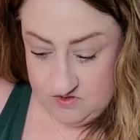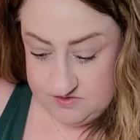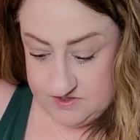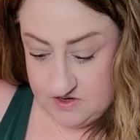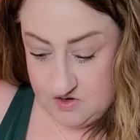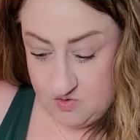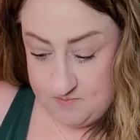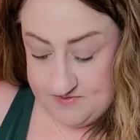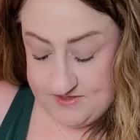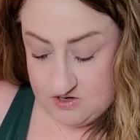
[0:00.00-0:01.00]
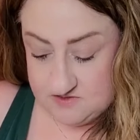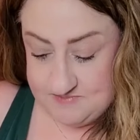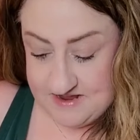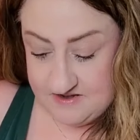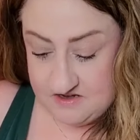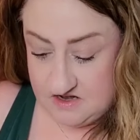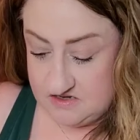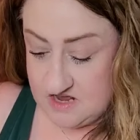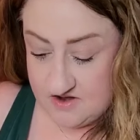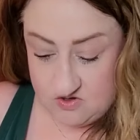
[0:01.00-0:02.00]
So, but there's
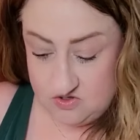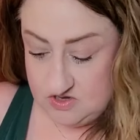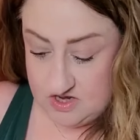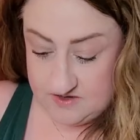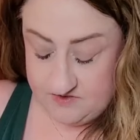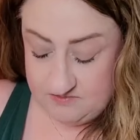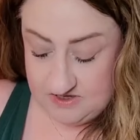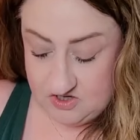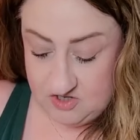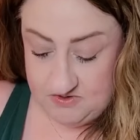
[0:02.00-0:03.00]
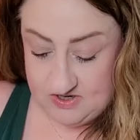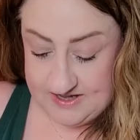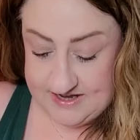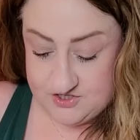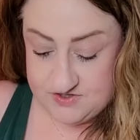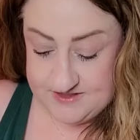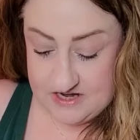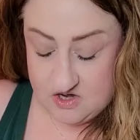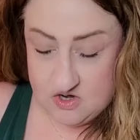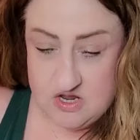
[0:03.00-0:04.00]
been not a whole lot of communication
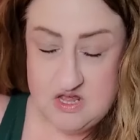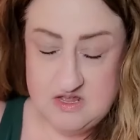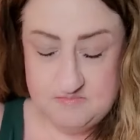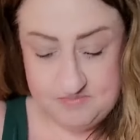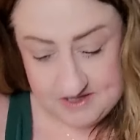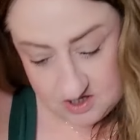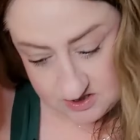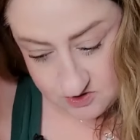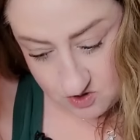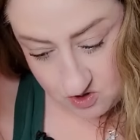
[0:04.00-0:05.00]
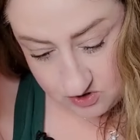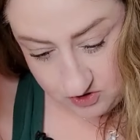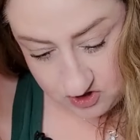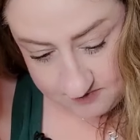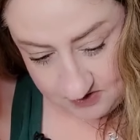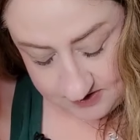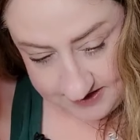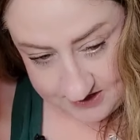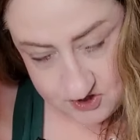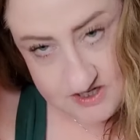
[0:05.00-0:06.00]
there, because all your
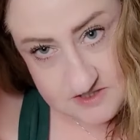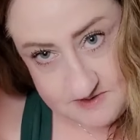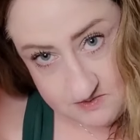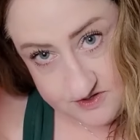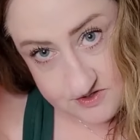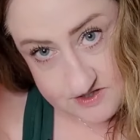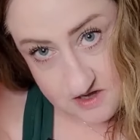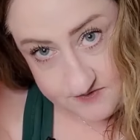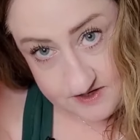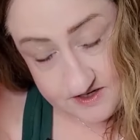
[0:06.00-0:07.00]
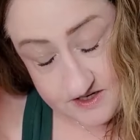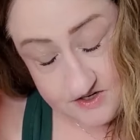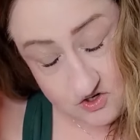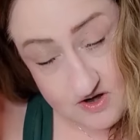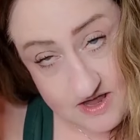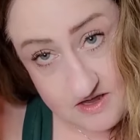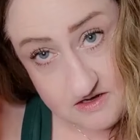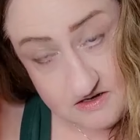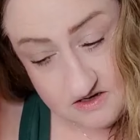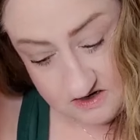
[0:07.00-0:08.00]
communication has been with yourself and in your
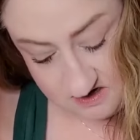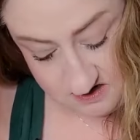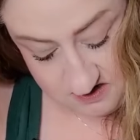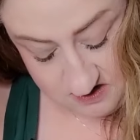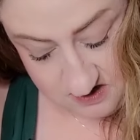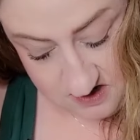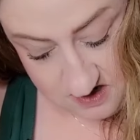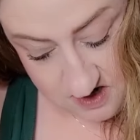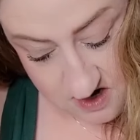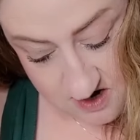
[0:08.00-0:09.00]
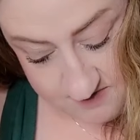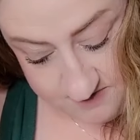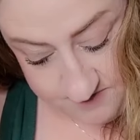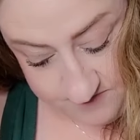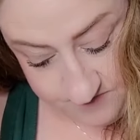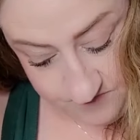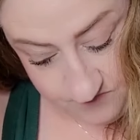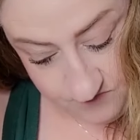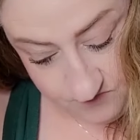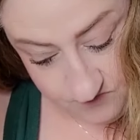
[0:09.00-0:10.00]
head. There
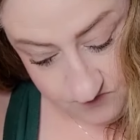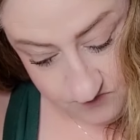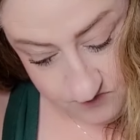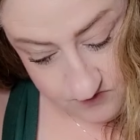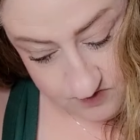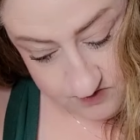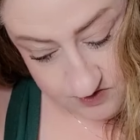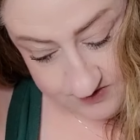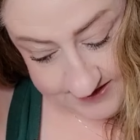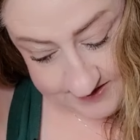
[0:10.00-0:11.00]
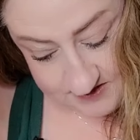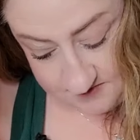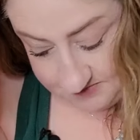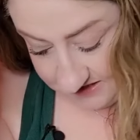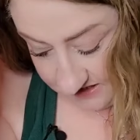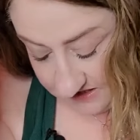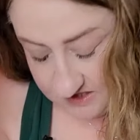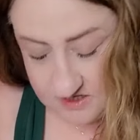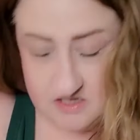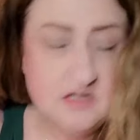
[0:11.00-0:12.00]
needs to
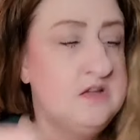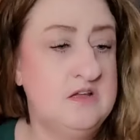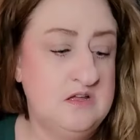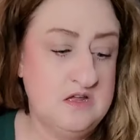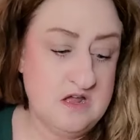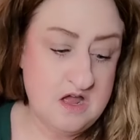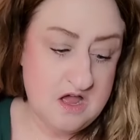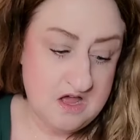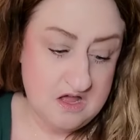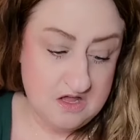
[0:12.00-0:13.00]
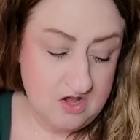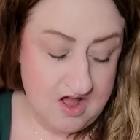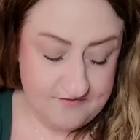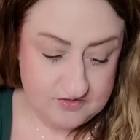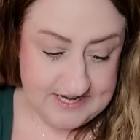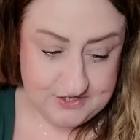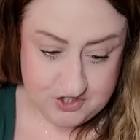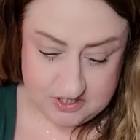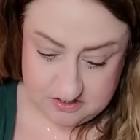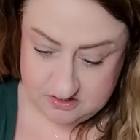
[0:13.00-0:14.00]
be a
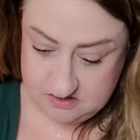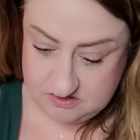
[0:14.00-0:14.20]
conversation.